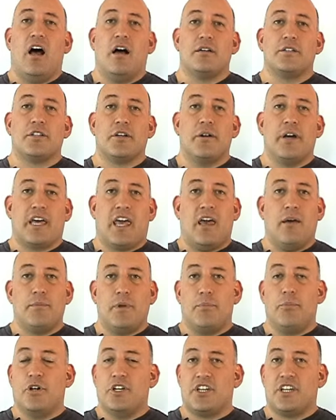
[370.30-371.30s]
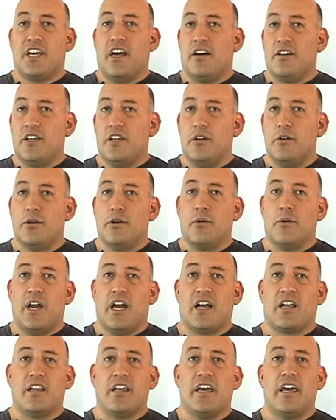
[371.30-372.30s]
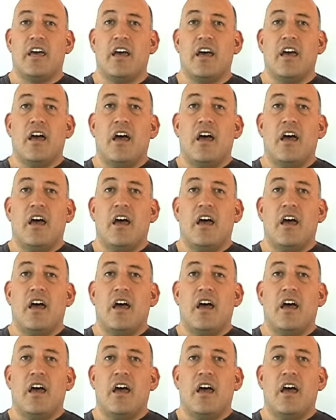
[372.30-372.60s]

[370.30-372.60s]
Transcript: so it can be pushed down to you directly.